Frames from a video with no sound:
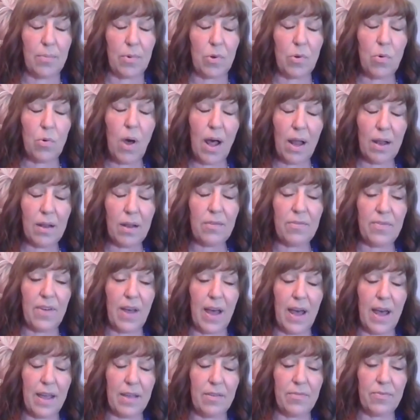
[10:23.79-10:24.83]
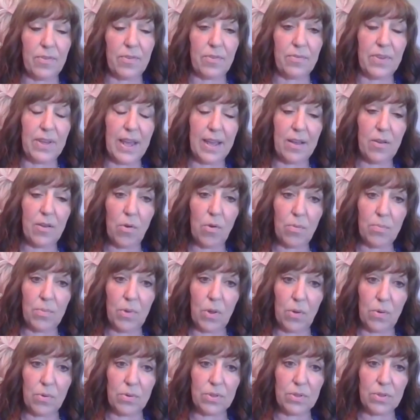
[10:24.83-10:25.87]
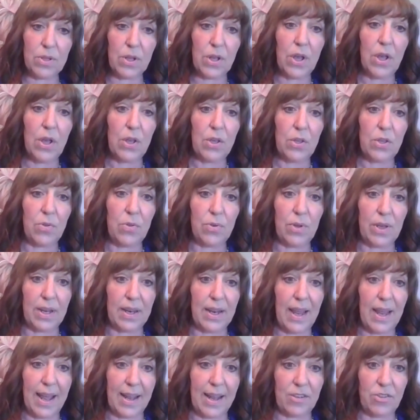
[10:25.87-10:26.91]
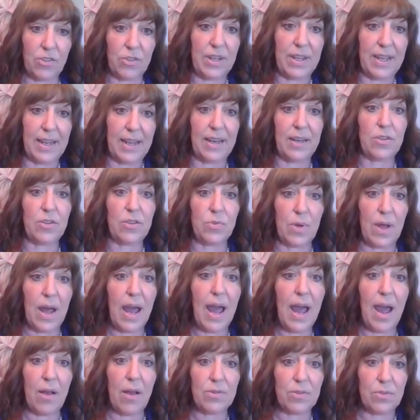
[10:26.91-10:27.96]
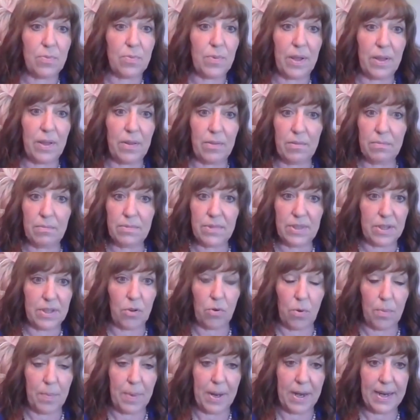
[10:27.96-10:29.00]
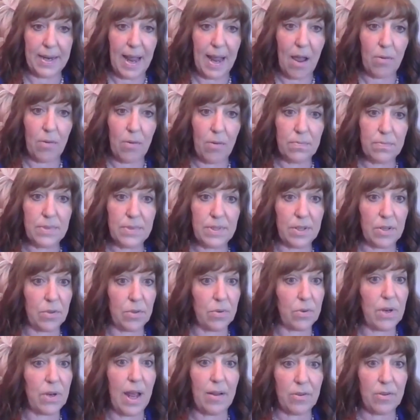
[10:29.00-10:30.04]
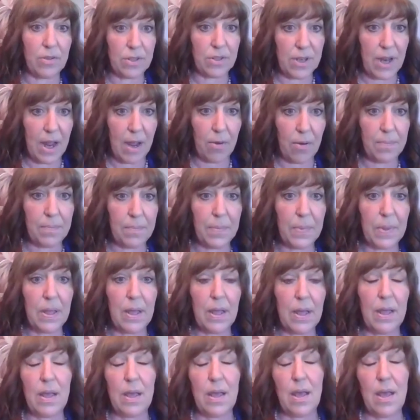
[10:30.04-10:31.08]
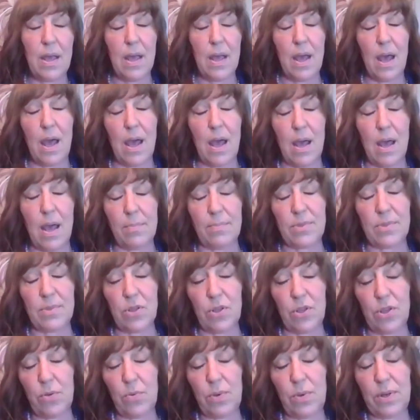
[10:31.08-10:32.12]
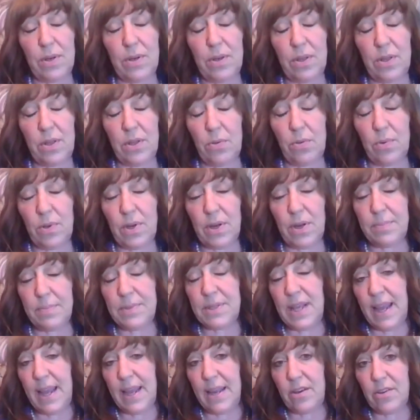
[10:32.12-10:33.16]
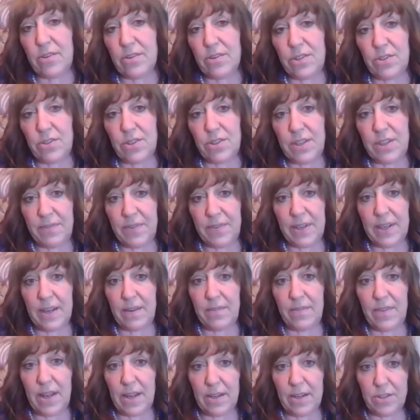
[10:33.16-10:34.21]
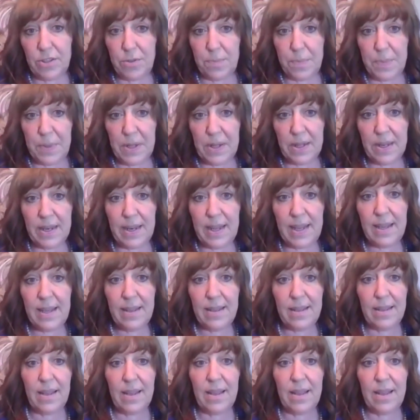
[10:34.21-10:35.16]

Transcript: qualify for VA home loans, you can actually get into a house with $0 down. So you would obtain your certificate of eligibility.